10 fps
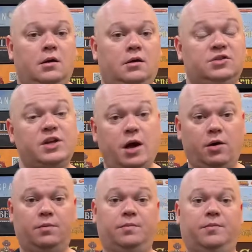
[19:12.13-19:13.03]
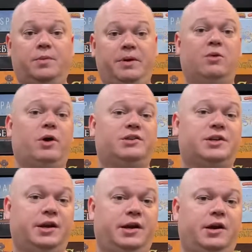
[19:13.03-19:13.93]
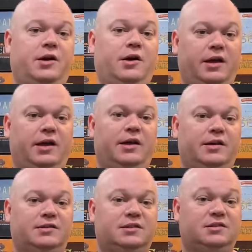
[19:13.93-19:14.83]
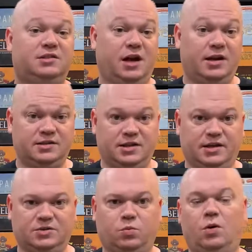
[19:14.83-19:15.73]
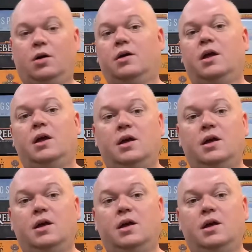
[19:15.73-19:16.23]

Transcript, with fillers: So the big question here is, does this work?